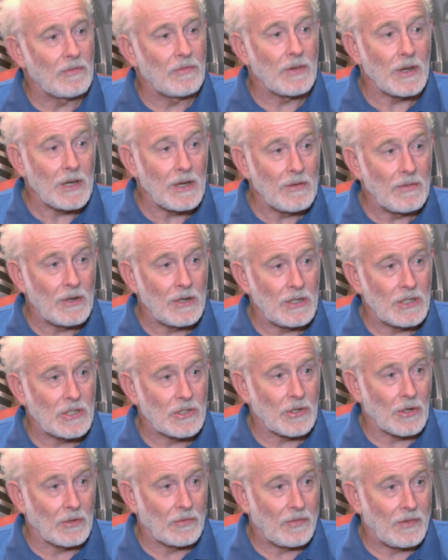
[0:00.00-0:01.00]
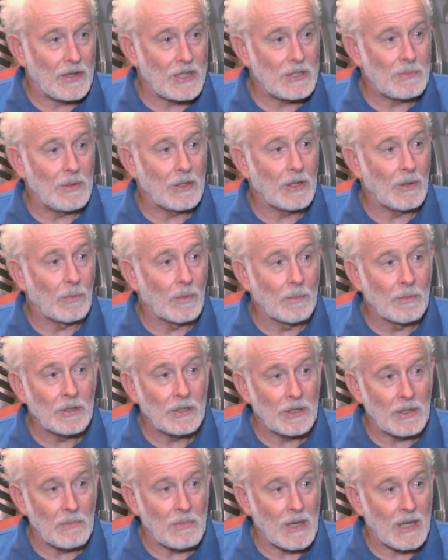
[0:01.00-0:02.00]
very, very strong face, being a woman
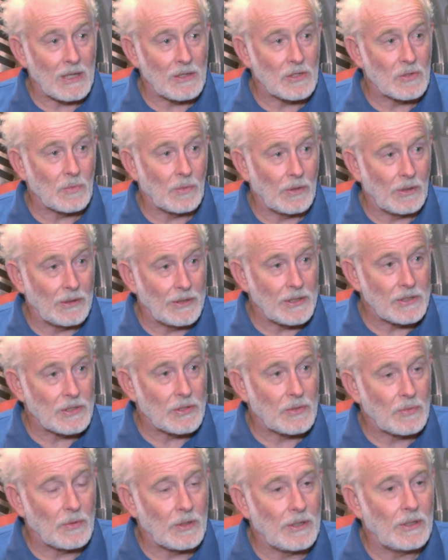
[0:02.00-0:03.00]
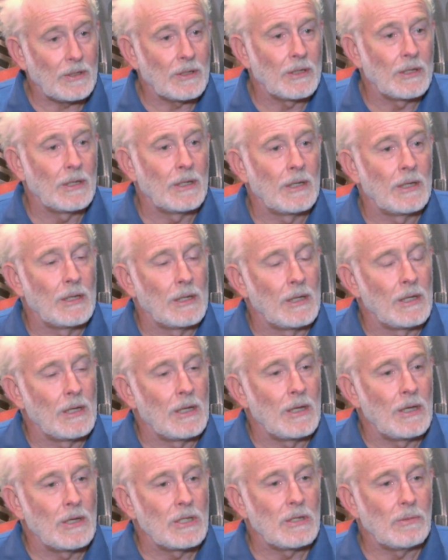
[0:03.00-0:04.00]
in a man's world, as it were.
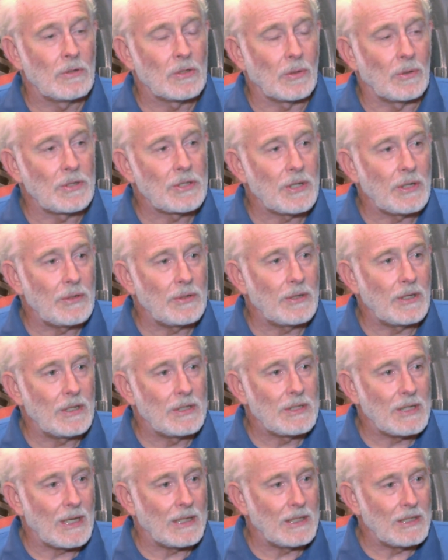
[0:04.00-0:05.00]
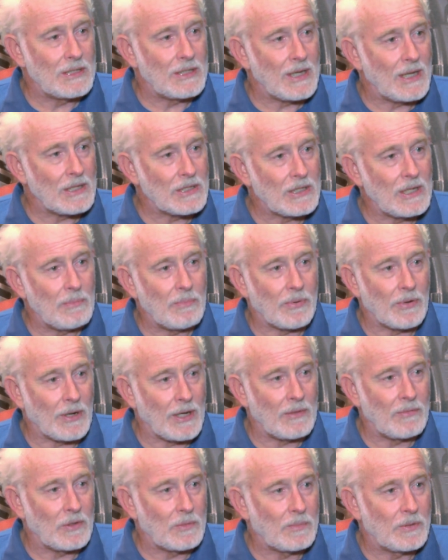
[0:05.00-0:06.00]
She was also an intensely
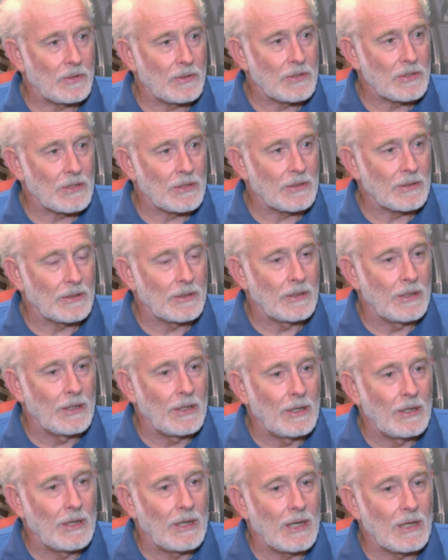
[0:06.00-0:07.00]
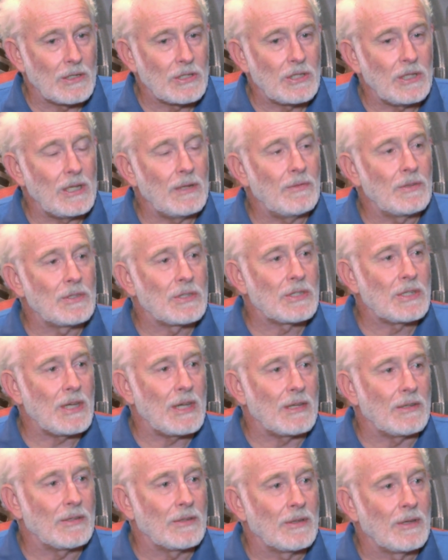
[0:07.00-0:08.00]
private person. And she even
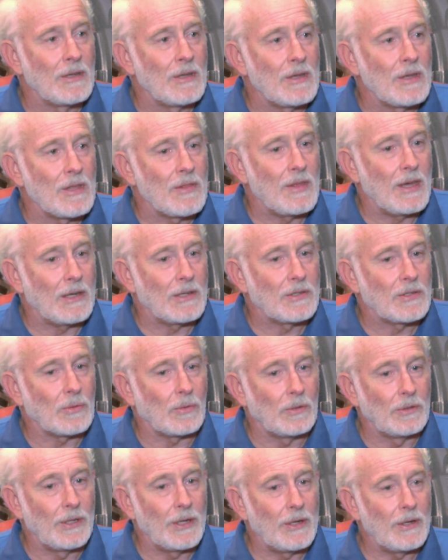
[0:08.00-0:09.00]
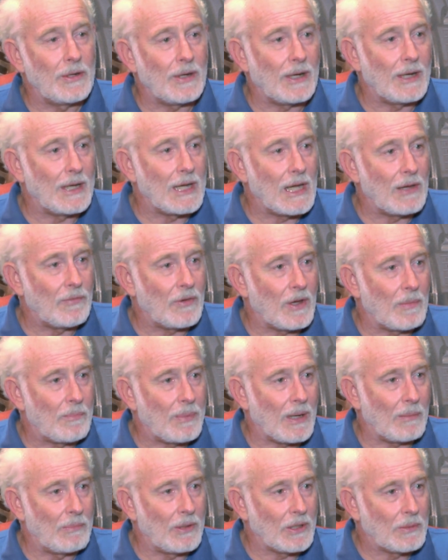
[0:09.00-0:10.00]
said that although I have a
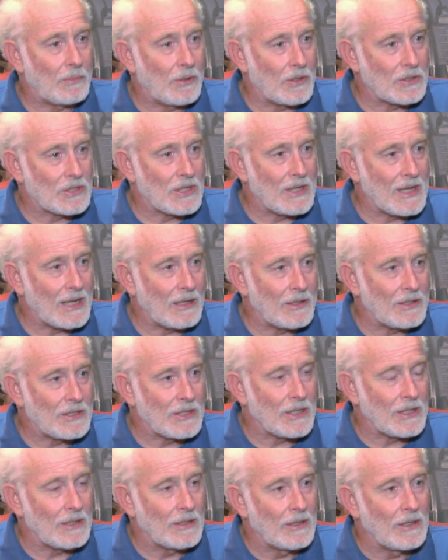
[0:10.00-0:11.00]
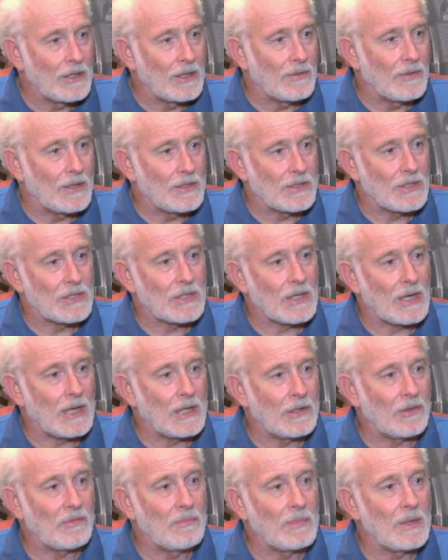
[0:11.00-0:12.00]
public personality, there's a
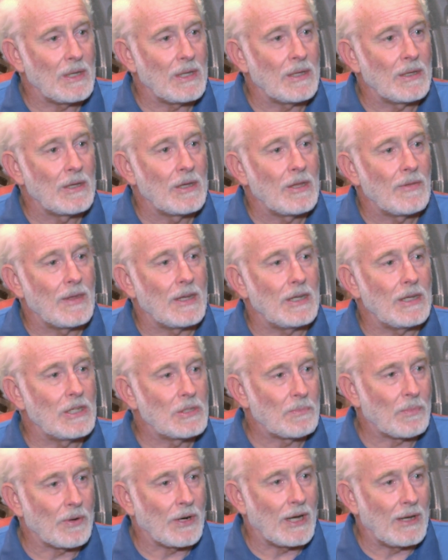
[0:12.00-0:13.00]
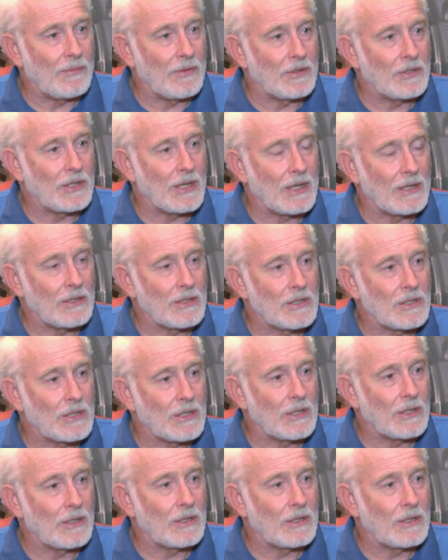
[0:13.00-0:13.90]
side of me that is private, and